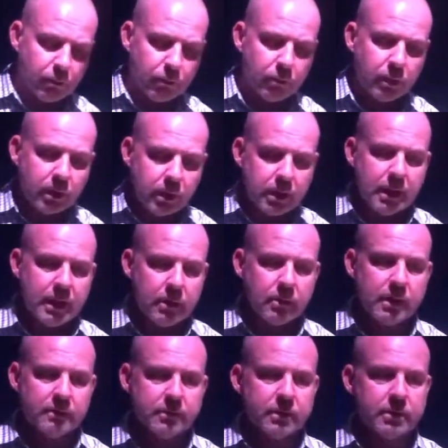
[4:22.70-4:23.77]
really,
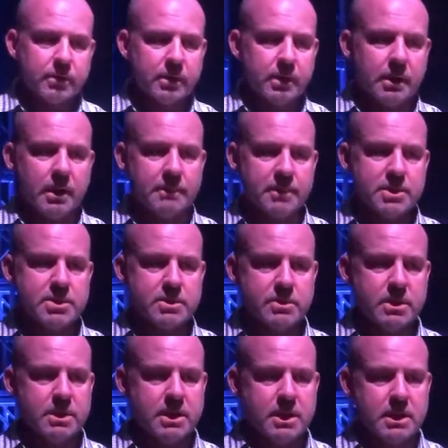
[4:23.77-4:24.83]
however, the
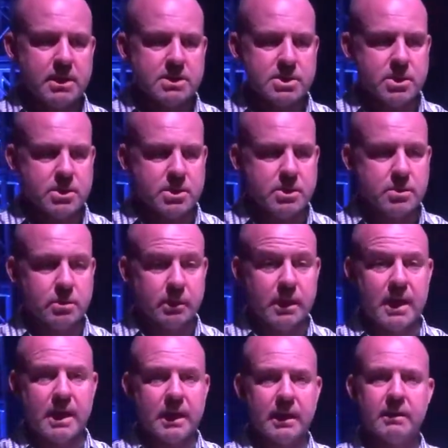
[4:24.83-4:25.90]
opportunity to do
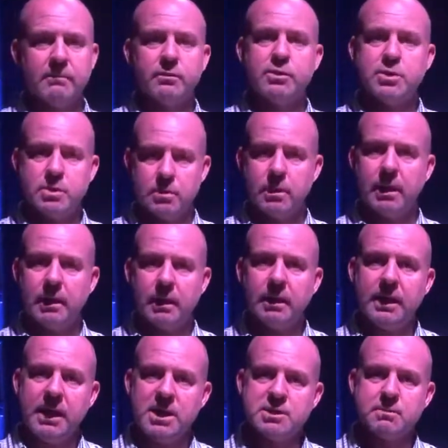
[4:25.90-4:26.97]
live two-way
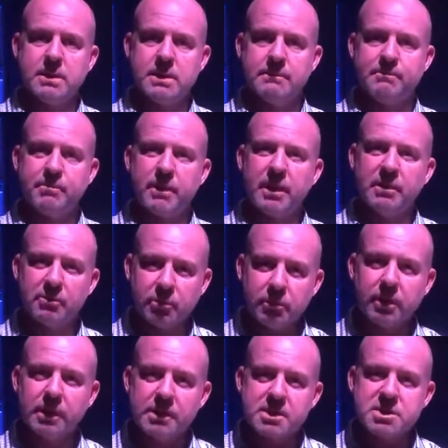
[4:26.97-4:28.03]
engagement is
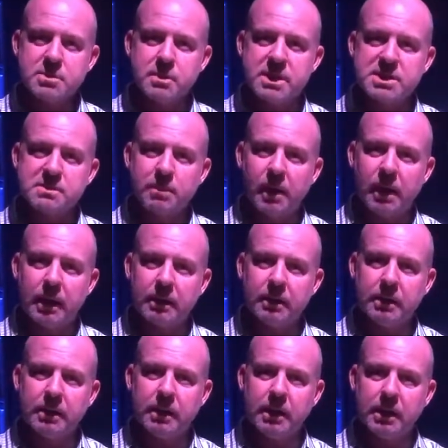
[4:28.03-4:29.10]
really the sweet spot.
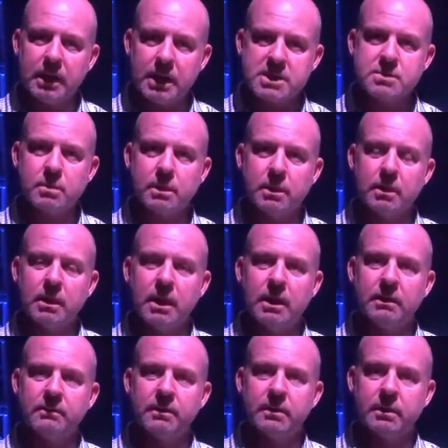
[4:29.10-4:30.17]
Okay, and that's it. where a
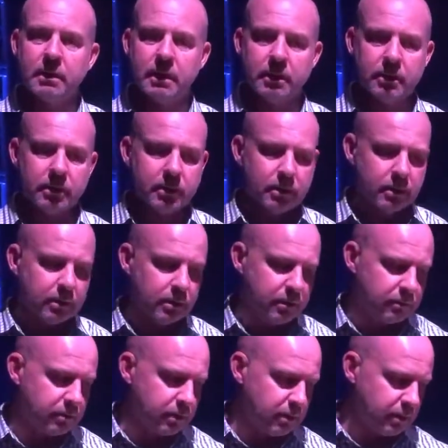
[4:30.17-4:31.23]
lot of, uh, uh,
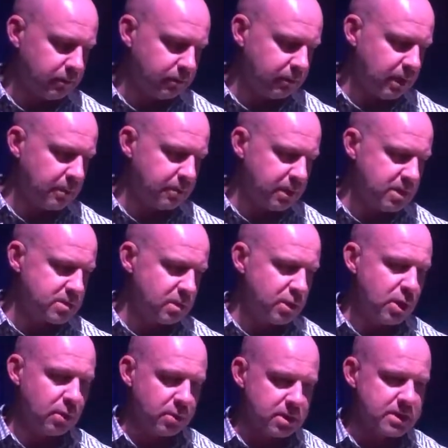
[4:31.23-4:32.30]
of, of companies are
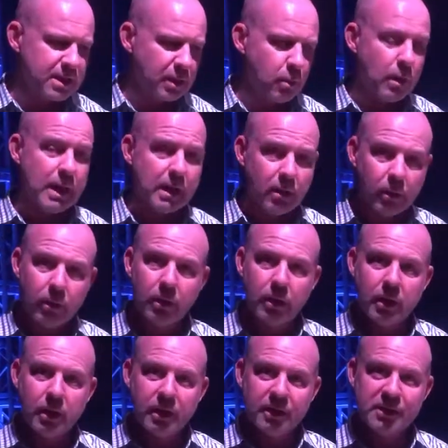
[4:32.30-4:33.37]
noticing, wow,
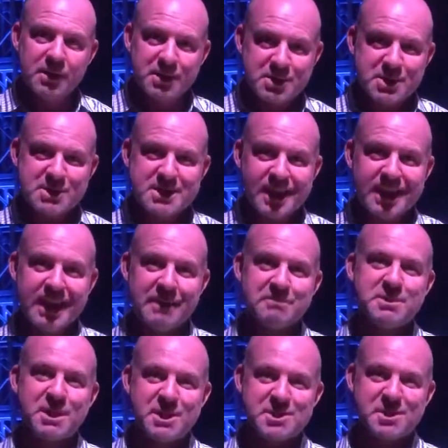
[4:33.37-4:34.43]
this is a game
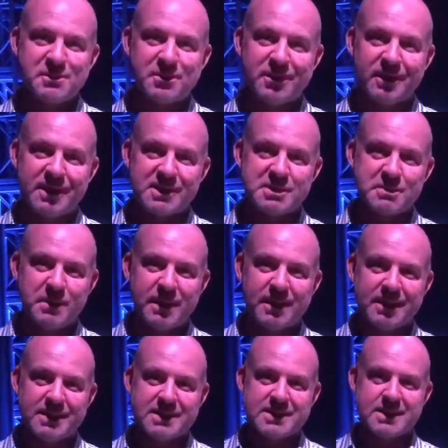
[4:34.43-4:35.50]
changer for us
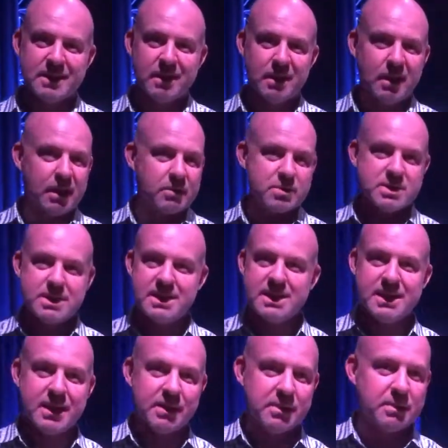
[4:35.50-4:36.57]
because our
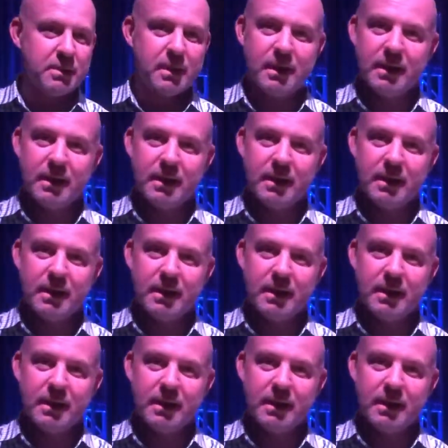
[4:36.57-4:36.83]
CEO